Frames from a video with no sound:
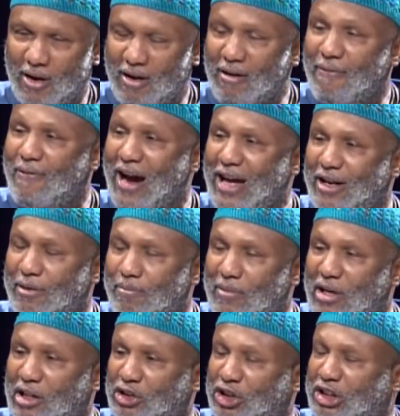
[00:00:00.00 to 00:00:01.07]
inviting
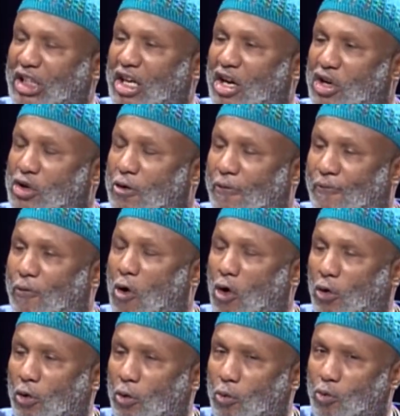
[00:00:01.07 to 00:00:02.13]
me and sharing your
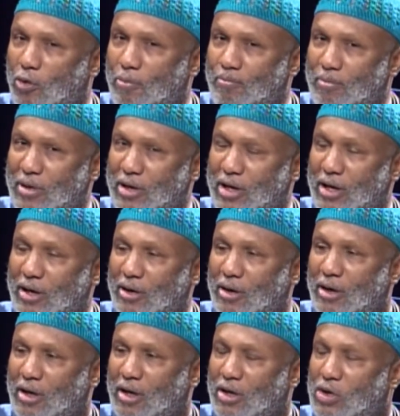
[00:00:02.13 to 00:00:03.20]
forum with me. And
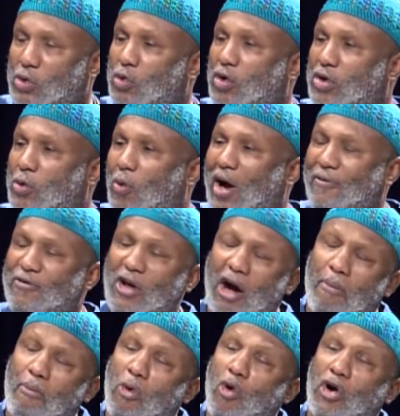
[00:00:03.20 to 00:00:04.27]
you and your wife,
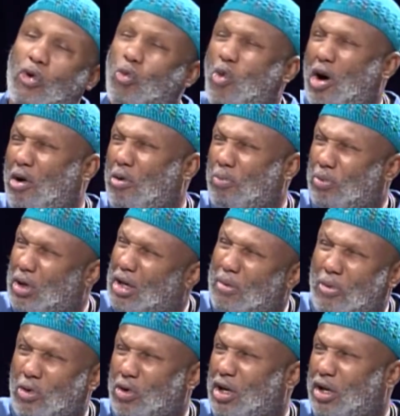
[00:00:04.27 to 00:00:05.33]
y'all more than welcome to
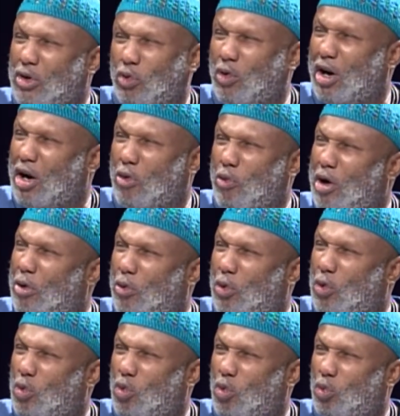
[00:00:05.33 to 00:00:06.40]
come on Underground
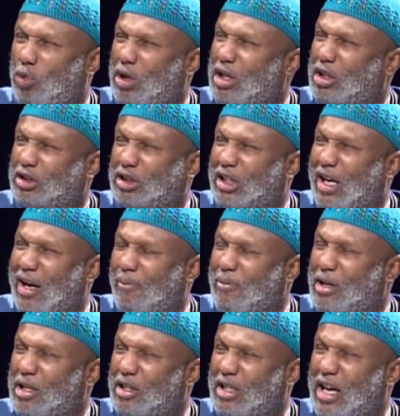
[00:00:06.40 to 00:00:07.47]
Railroad anytime.
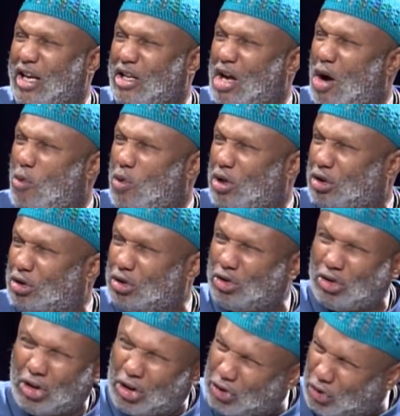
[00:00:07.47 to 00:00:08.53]
Anything y'all want to
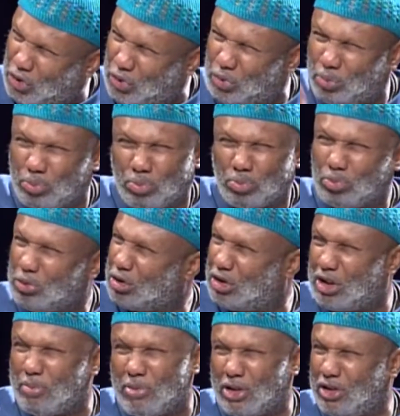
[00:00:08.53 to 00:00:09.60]
discuss, just
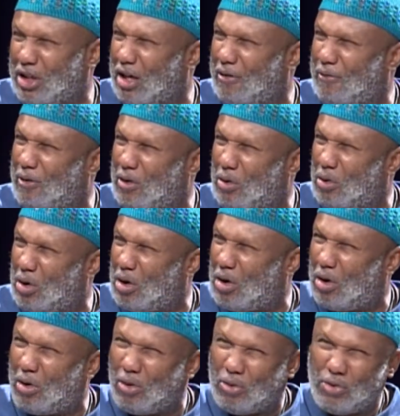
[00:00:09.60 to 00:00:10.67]
give me a telephone call,